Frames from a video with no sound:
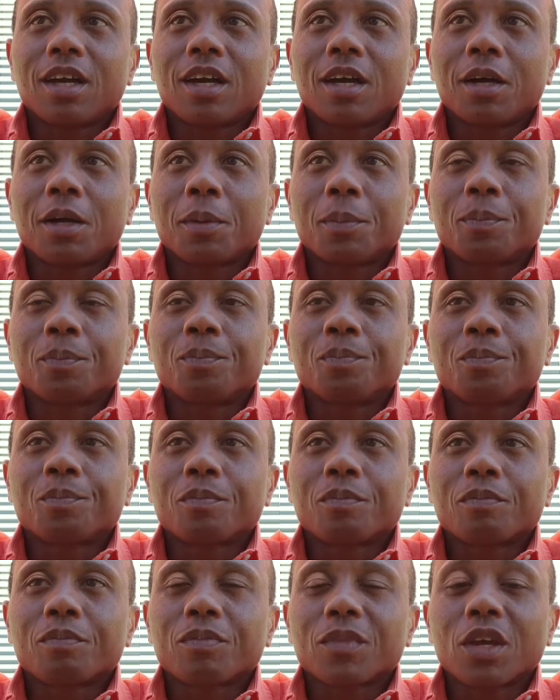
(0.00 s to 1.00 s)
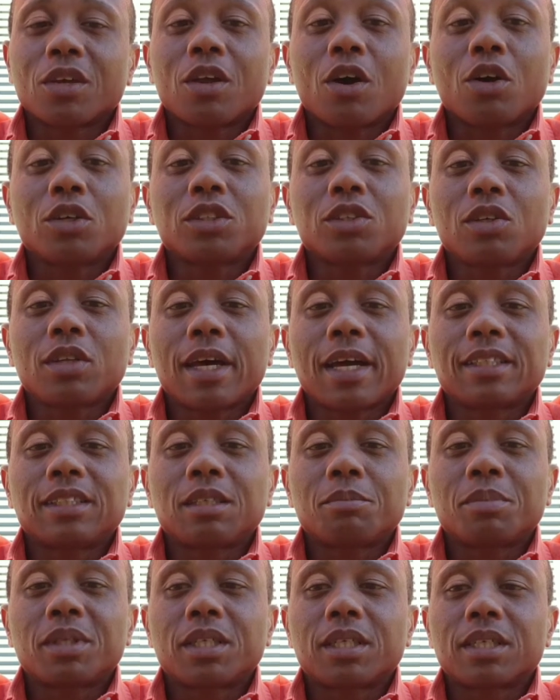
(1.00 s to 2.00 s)
And I also
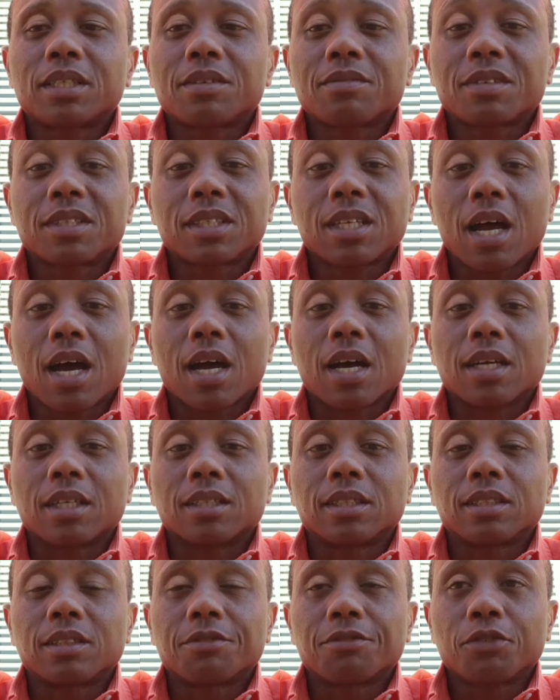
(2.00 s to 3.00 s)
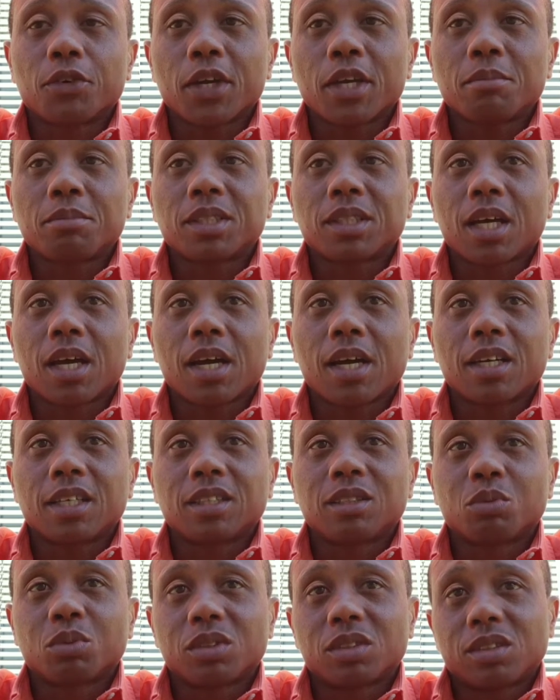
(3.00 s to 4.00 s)
liked it because of the size. The frame
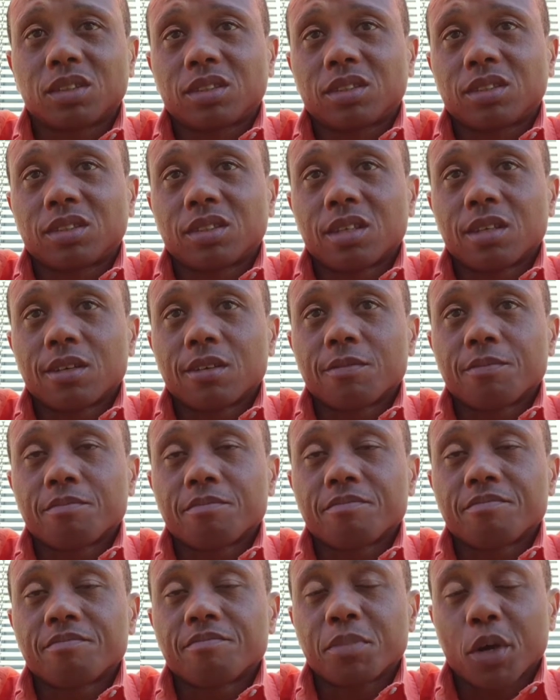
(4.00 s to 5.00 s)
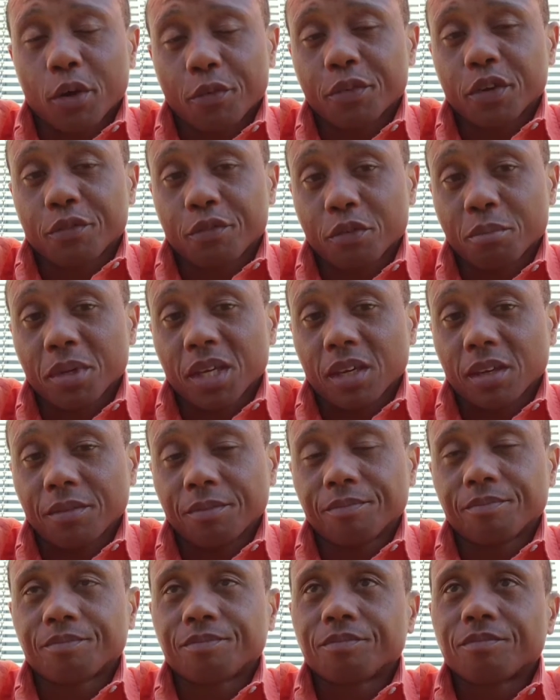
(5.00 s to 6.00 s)
size was perfect for
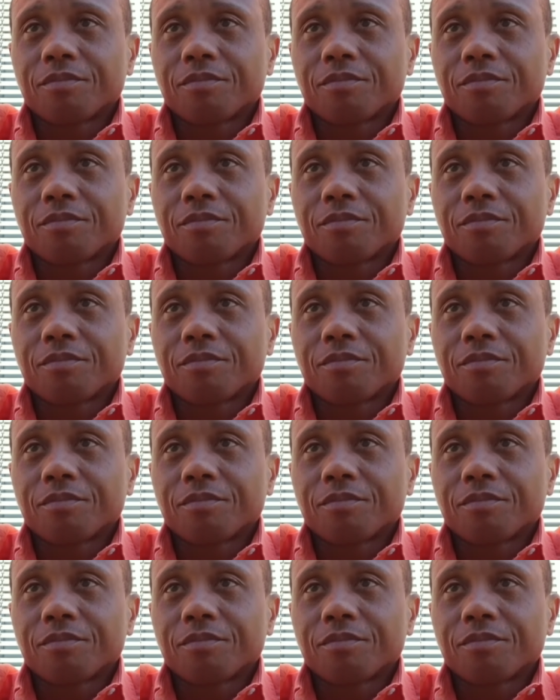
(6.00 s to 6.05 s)
me.